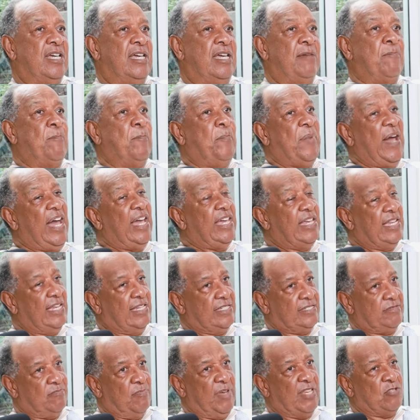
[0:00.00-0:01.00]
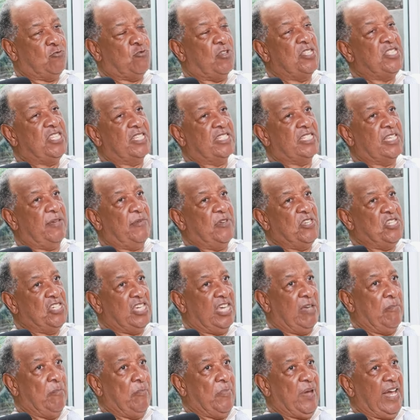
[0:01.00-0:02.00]
Empires, my
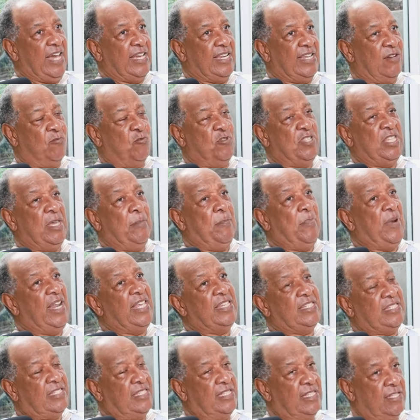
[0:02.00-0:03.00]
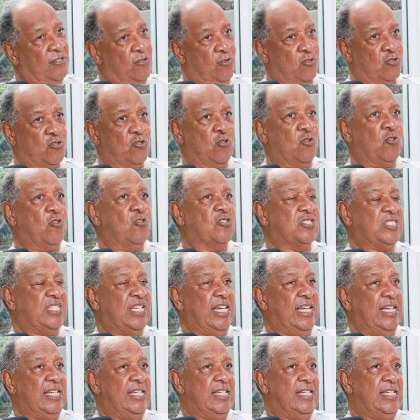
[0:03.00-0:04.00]
27-year Empire with the blessing in the Dr.
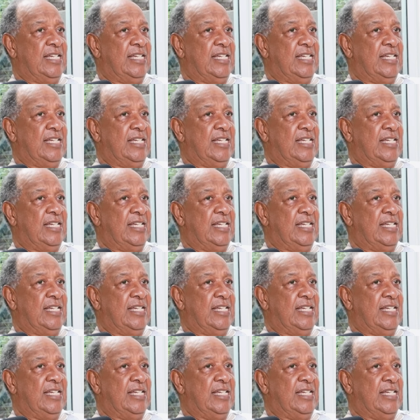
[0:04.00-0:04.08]
Khoza,